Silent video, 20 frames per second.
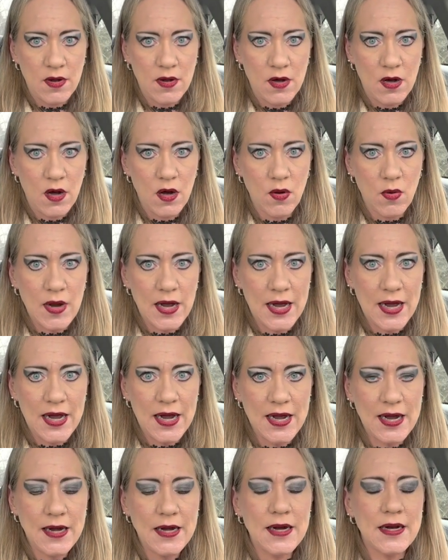
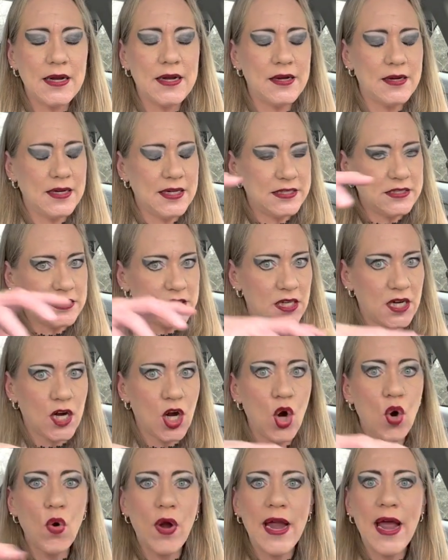Okay? And then he's going to
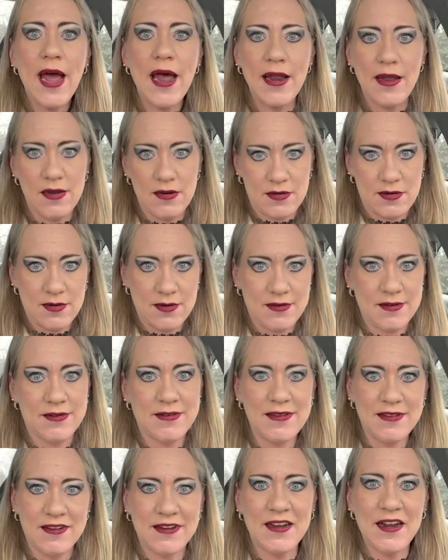go get it.
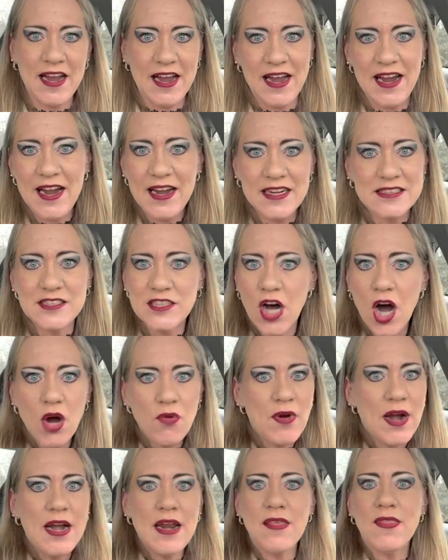Okay? It's
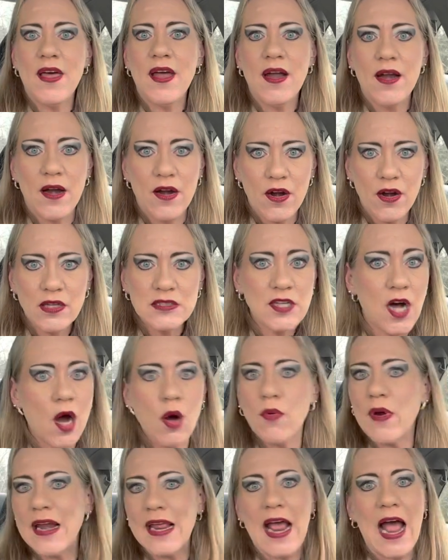already there. It's
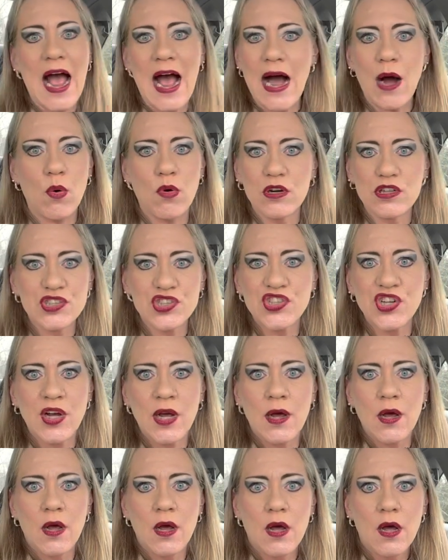already ours.
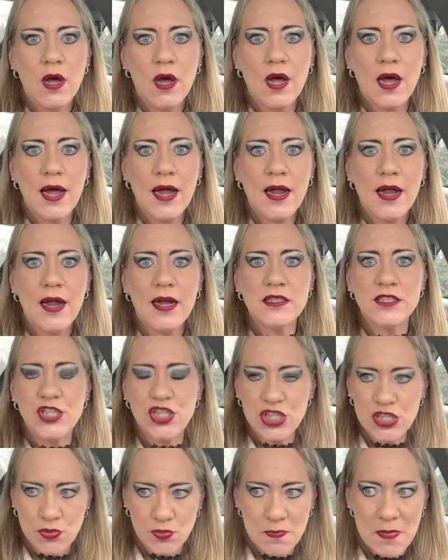Alright? It's
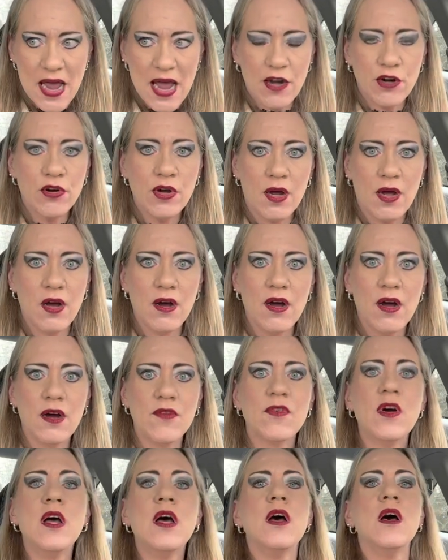just a matter
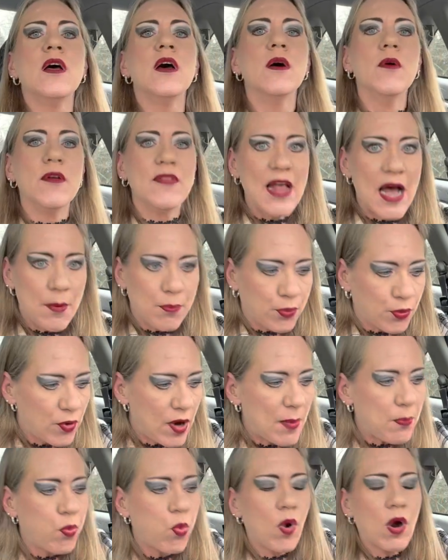of that
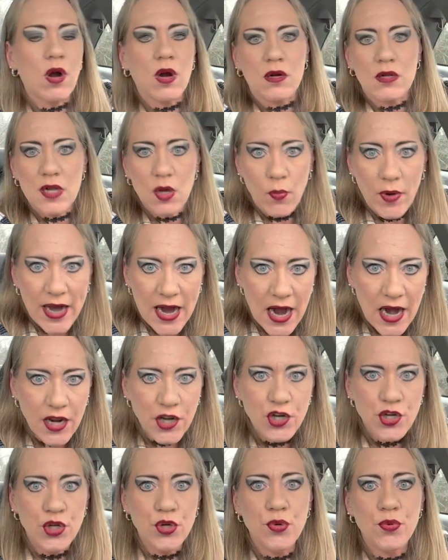prep work that we got to
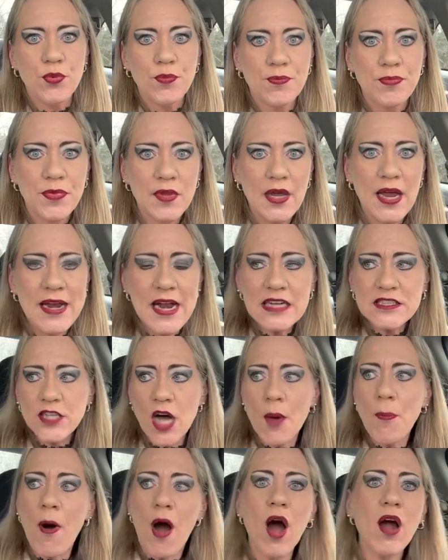do. And that's
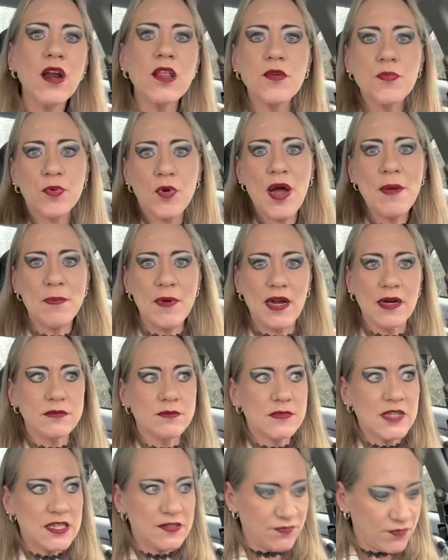all part of the prepping.
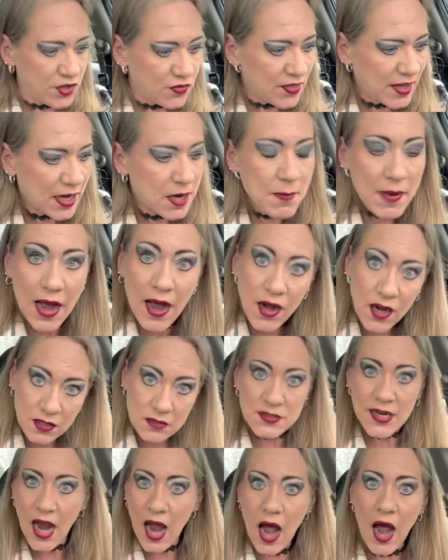If you think about it,
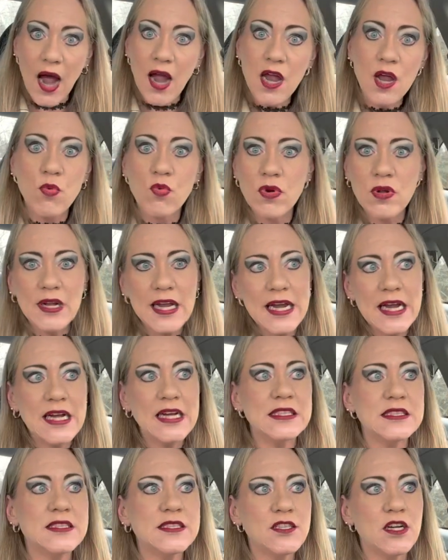yeah, it really
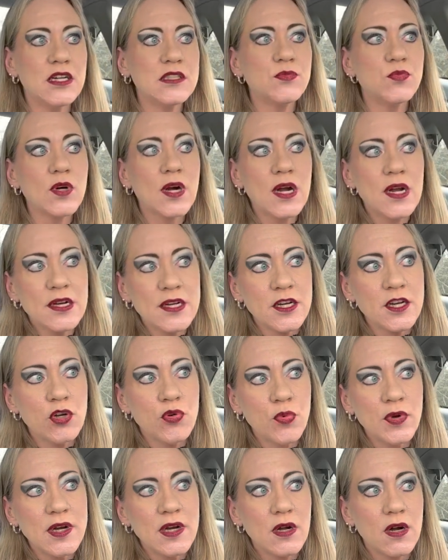is. You know, we're
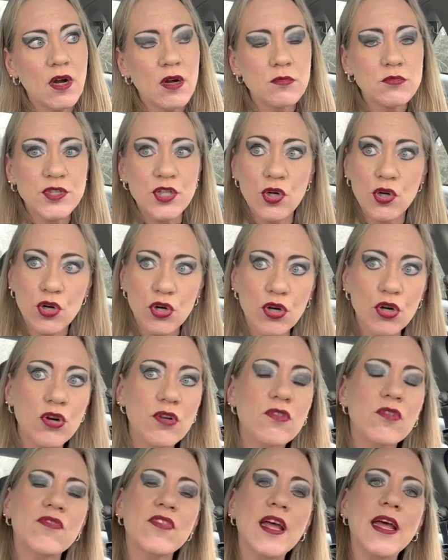continuing to
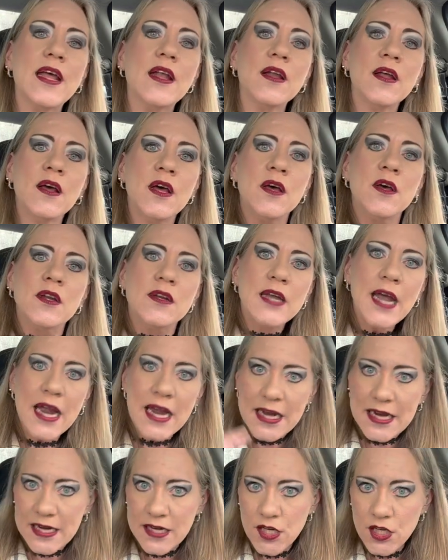observe and
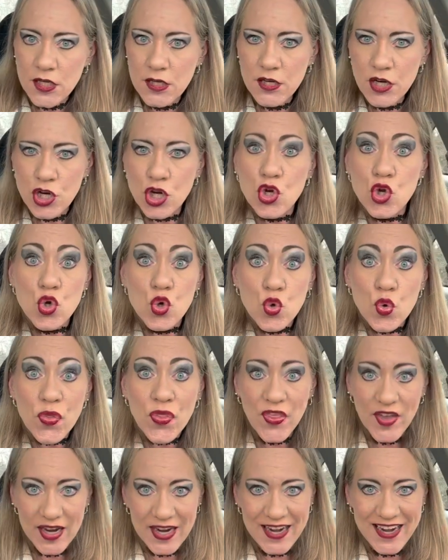take in new
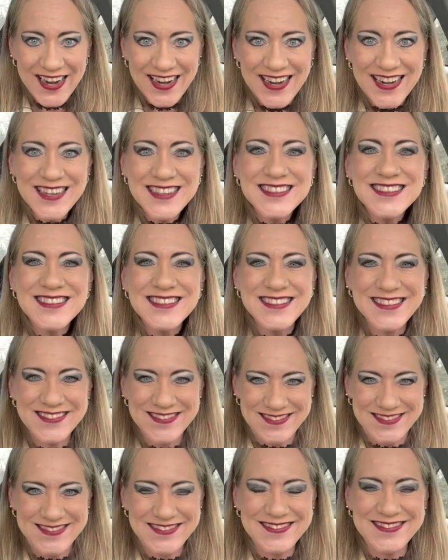things.
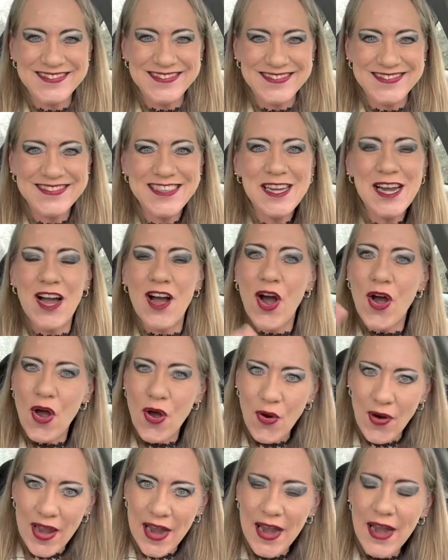Mm-hmm. Oh,
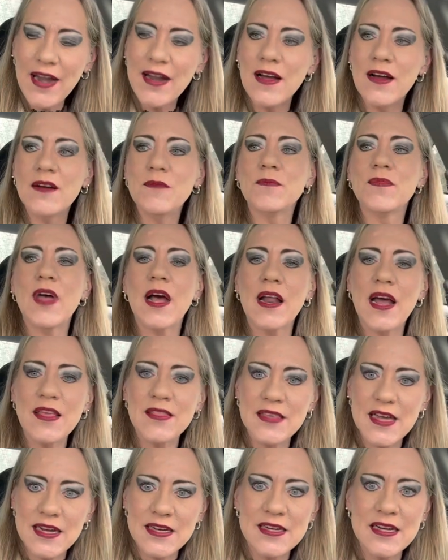okay. Yep. I like
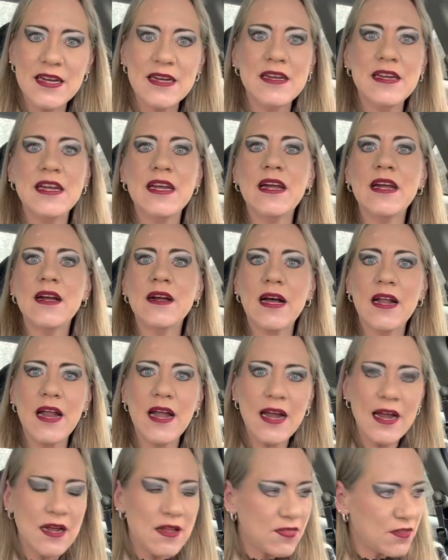that technique. I
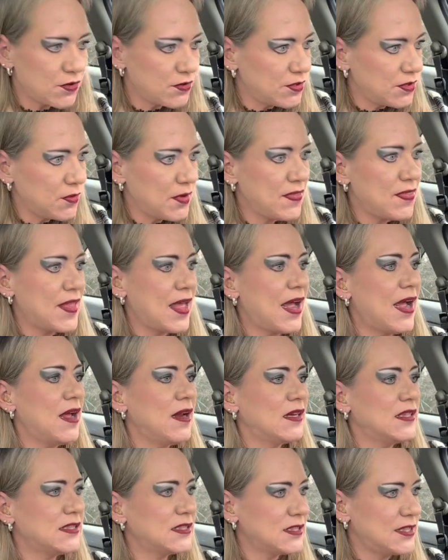like how they're doing that.
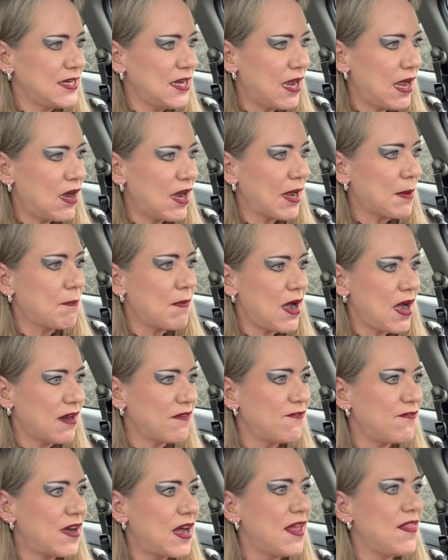Let's see how I can
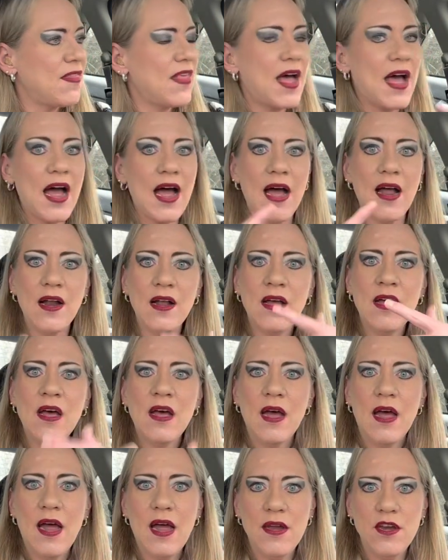modify that
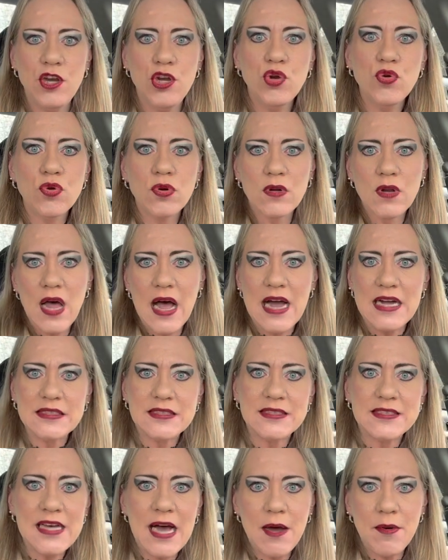and utilize
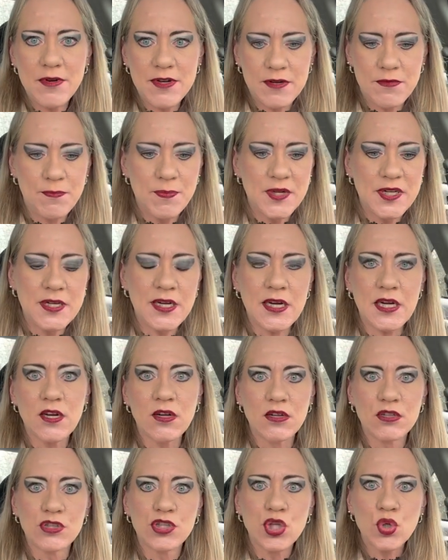that
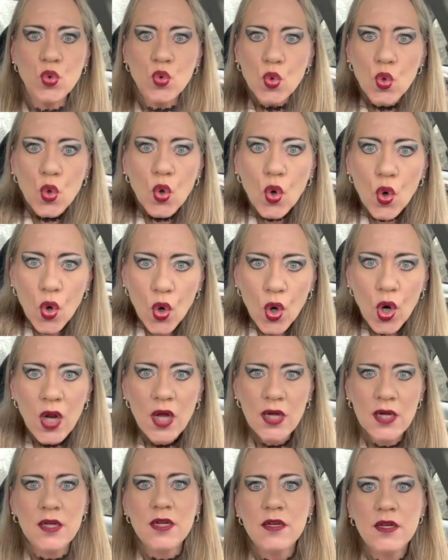particular tool,
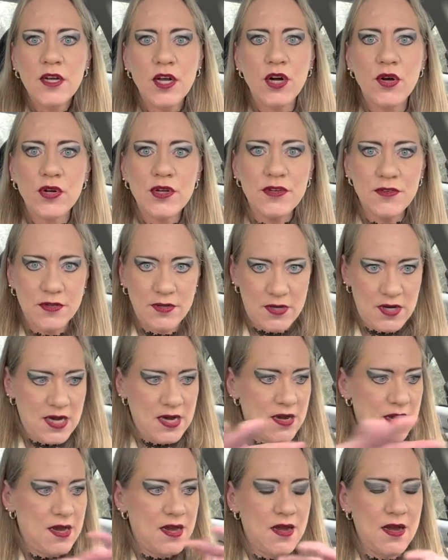you know, to
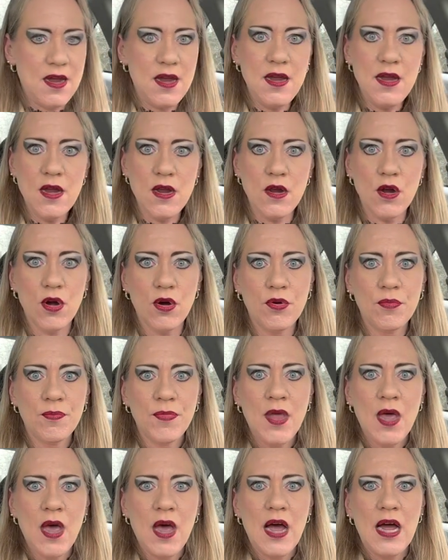in here.
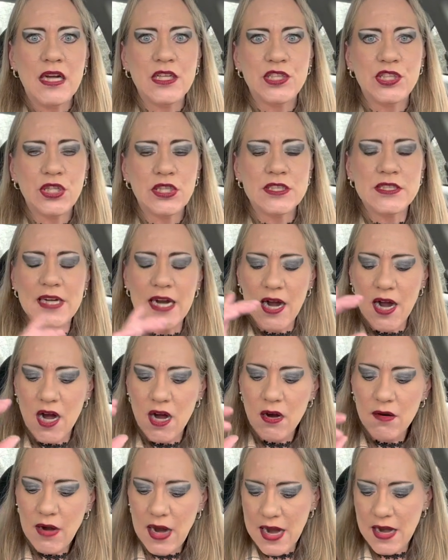And so it's like,
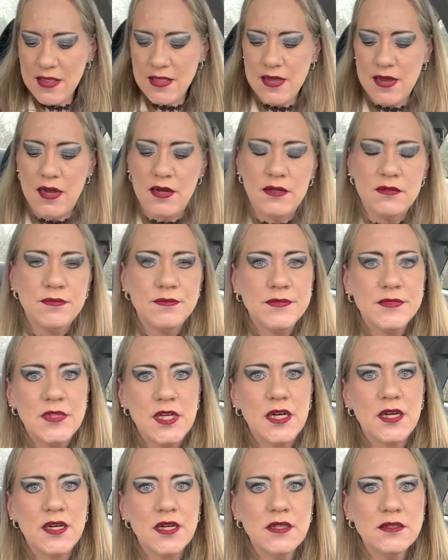all right then,
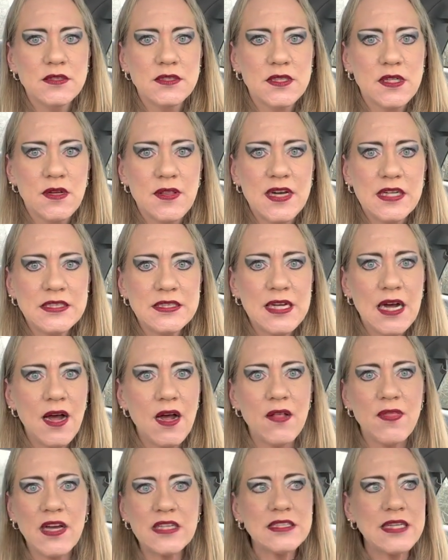you know. So that's
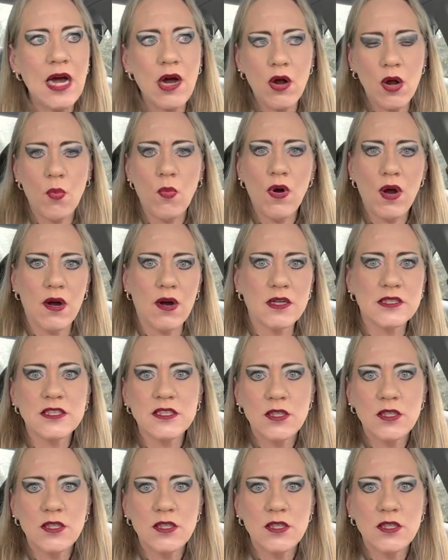how it works.